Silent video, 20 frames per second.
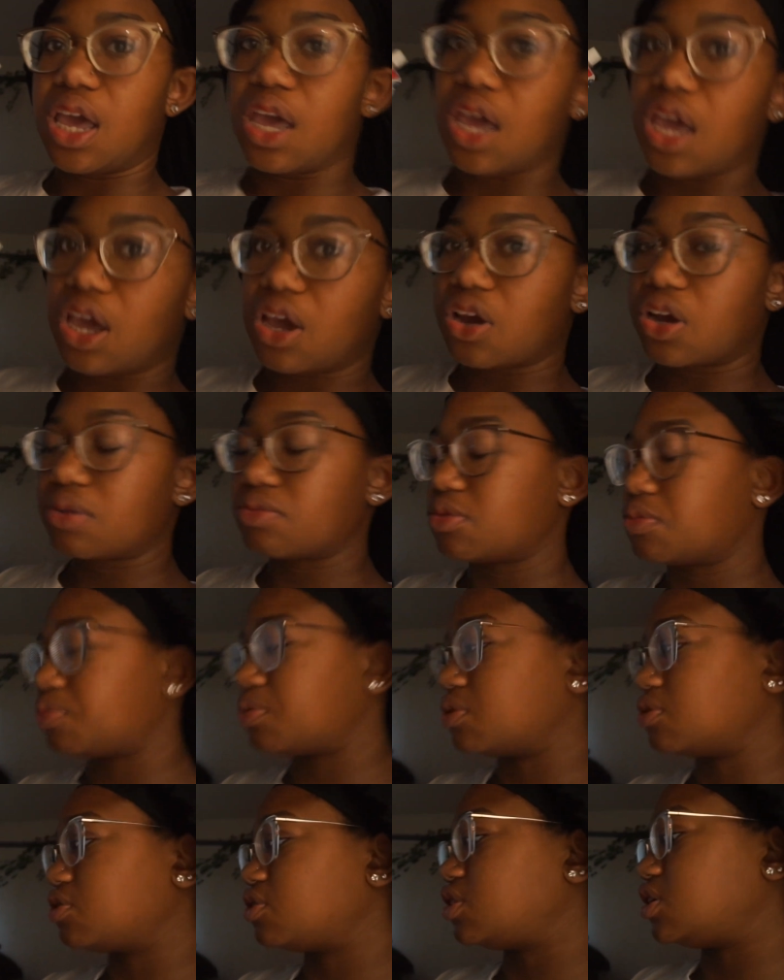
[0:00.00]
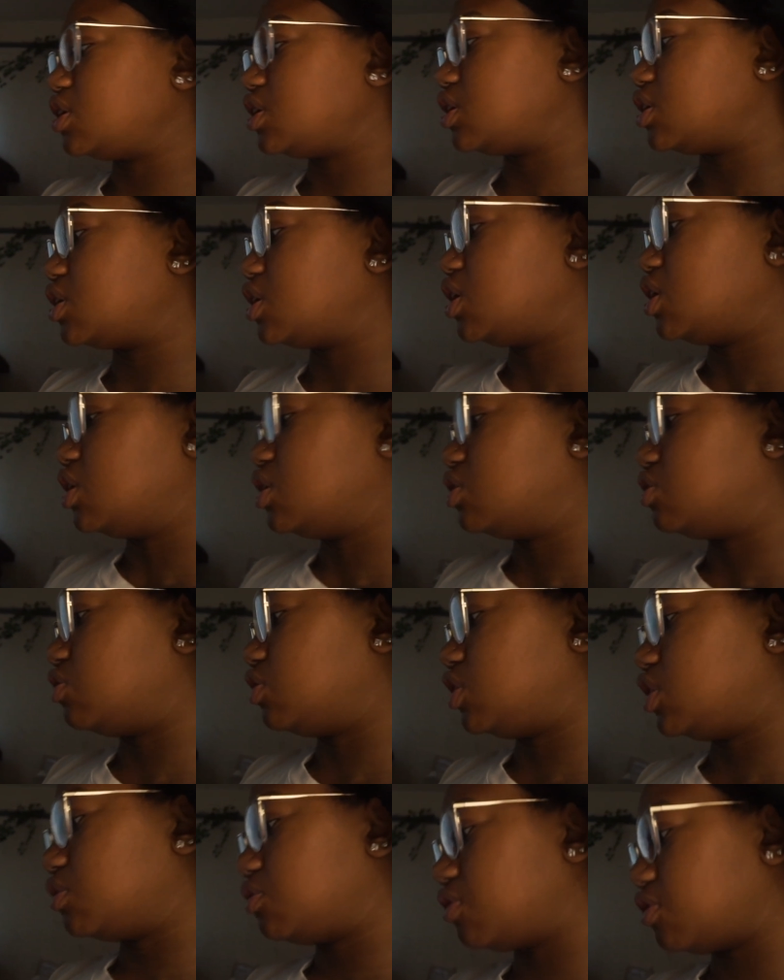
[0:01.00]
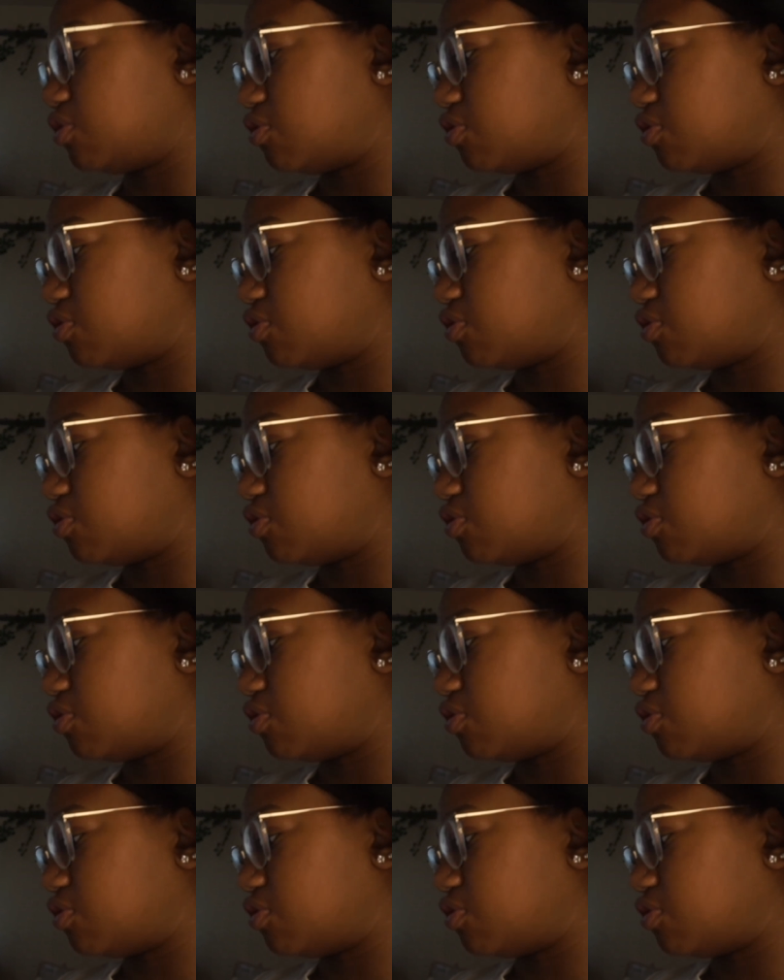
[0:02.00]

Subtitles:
8 grams of protein, 3 grams of